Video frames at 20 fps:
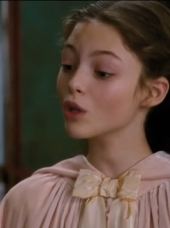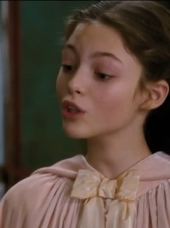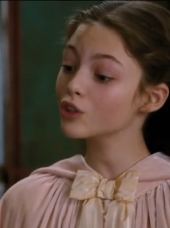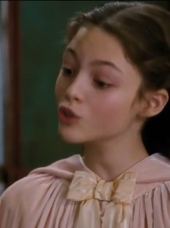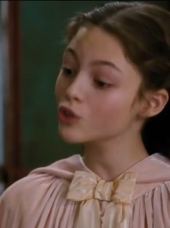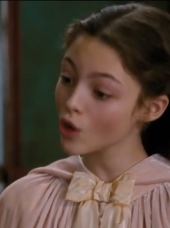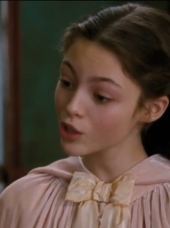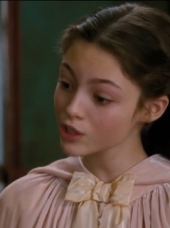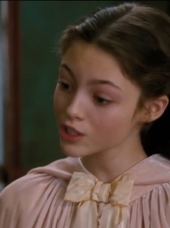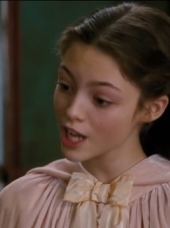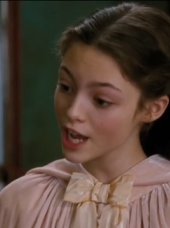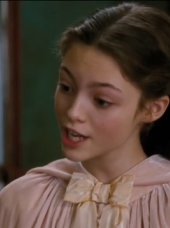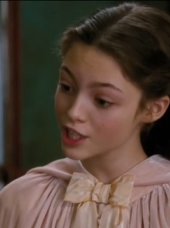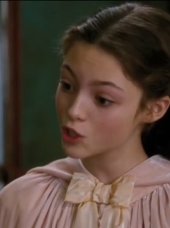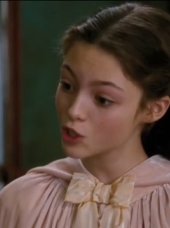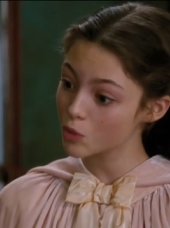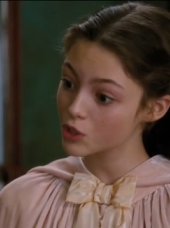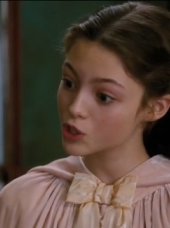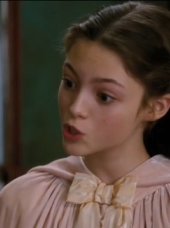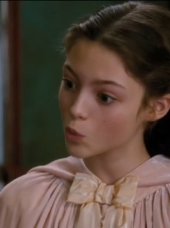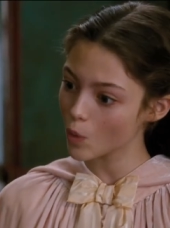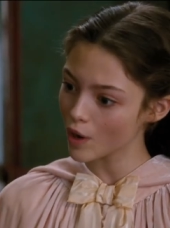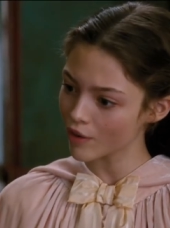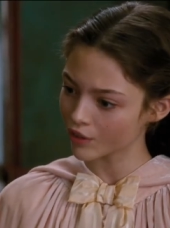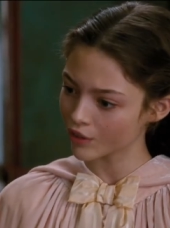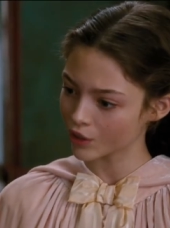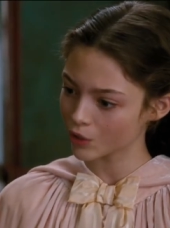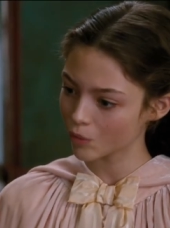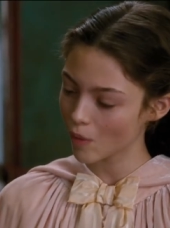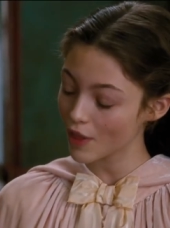will not tend to a
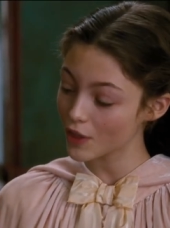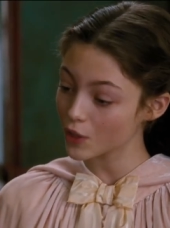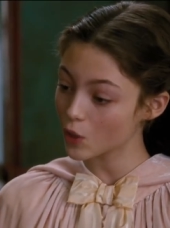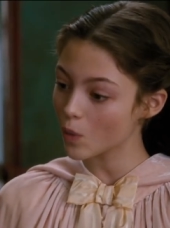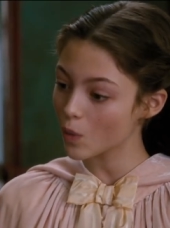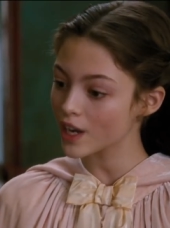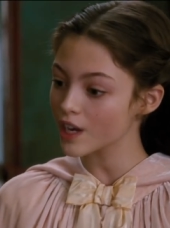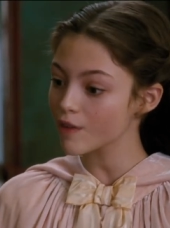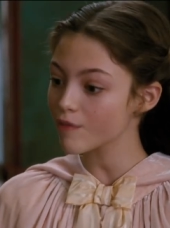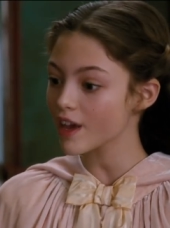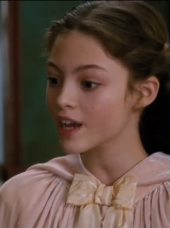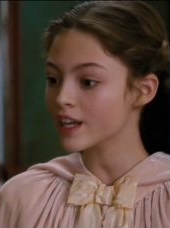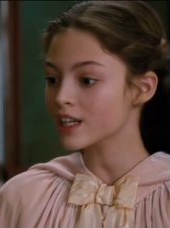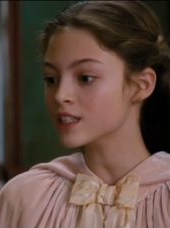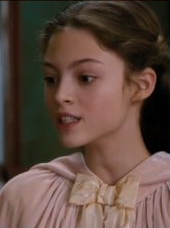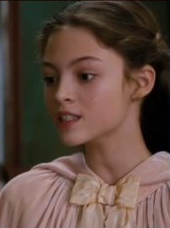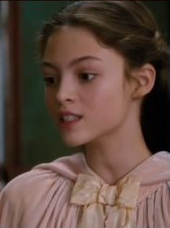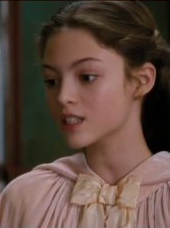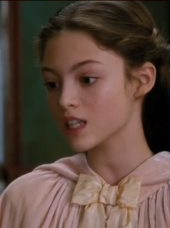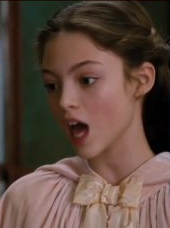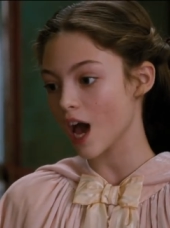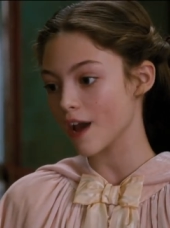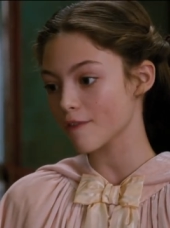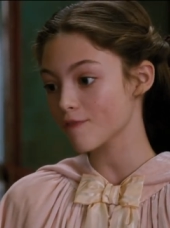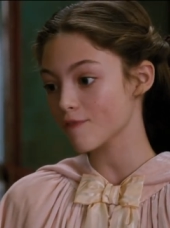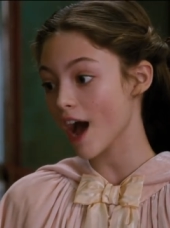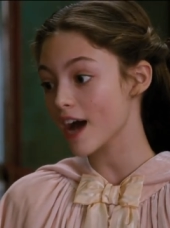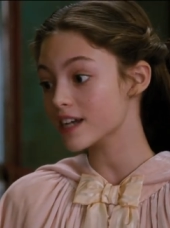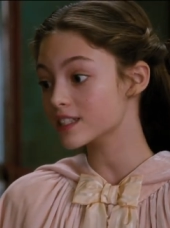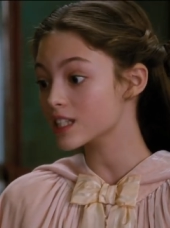squirrel while the Queen of England's
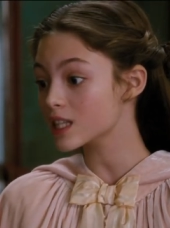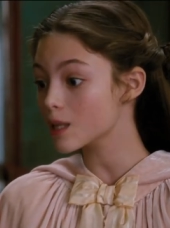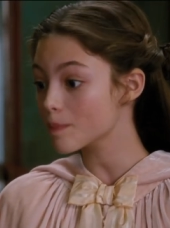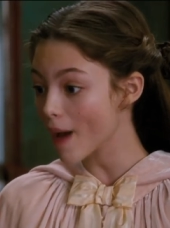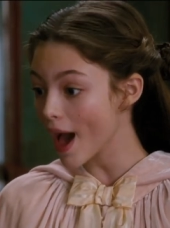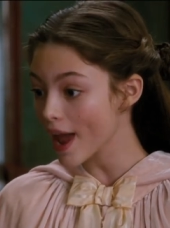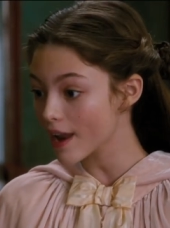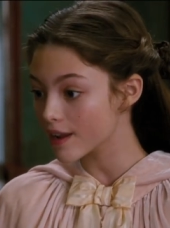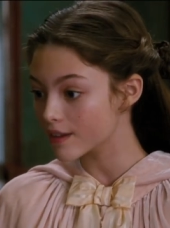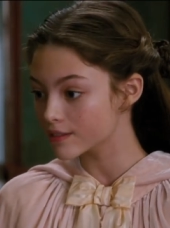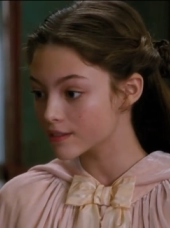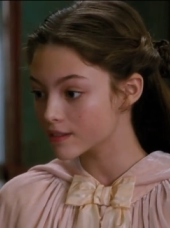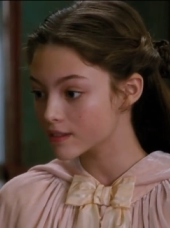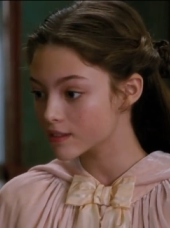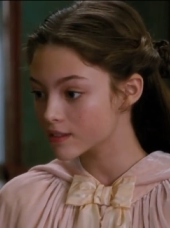life hangs in the balance.